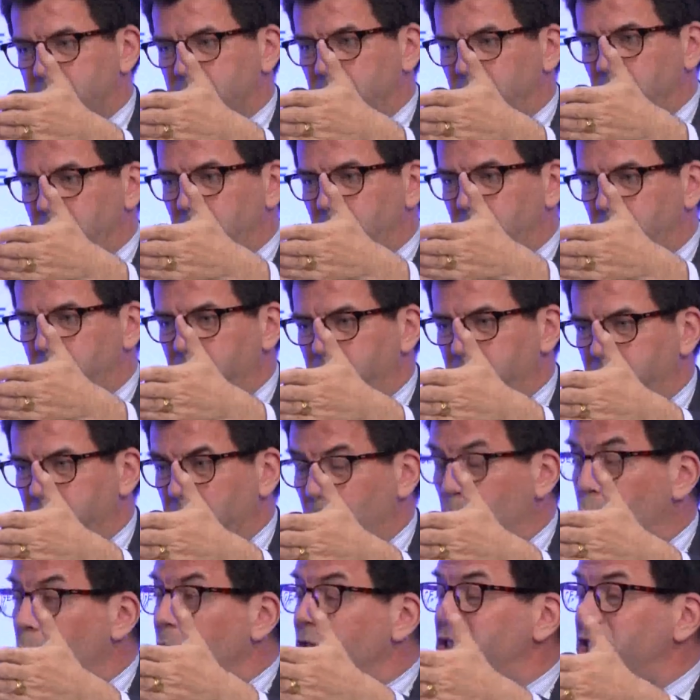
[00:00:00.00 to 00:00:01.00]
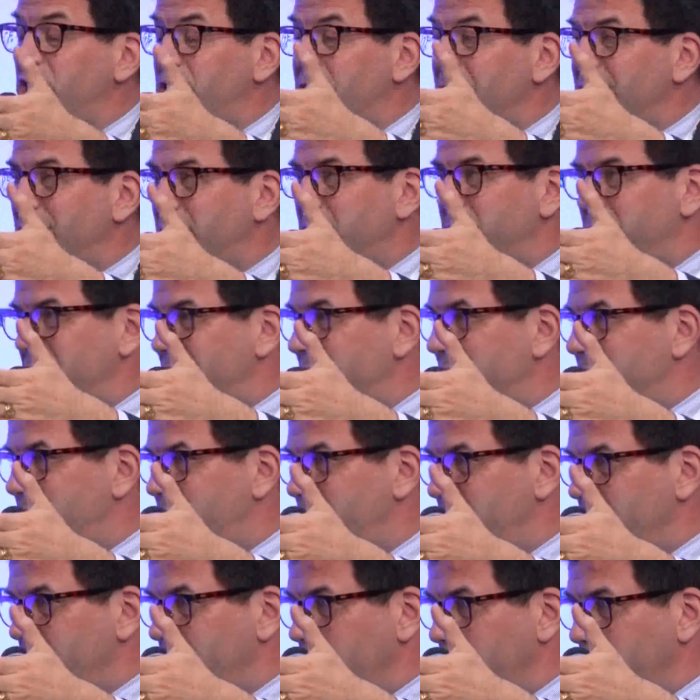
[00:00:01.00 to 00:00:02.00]
the quantitative
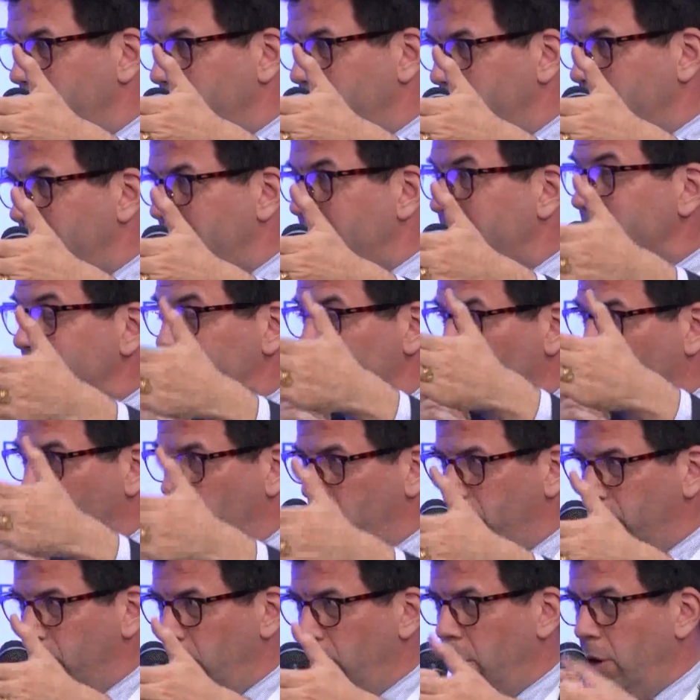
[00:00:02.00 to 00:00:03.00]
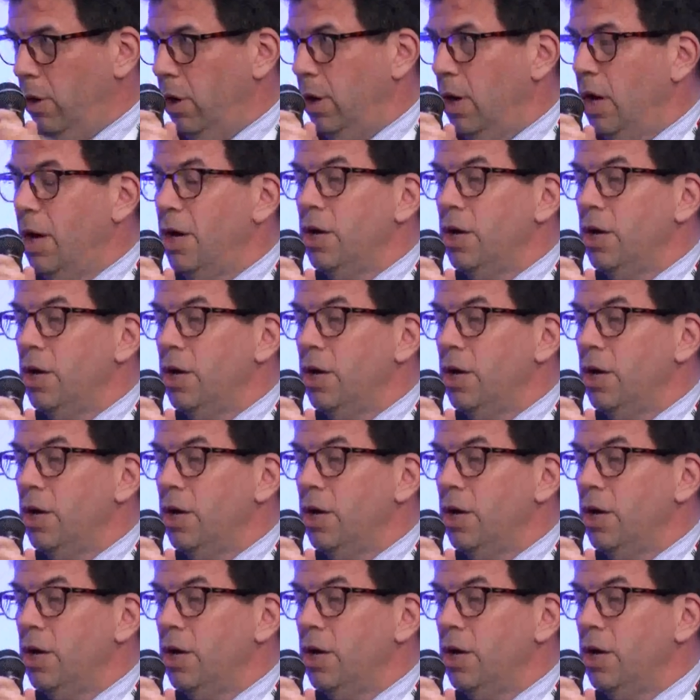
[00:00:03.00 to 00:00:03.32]
easing is over,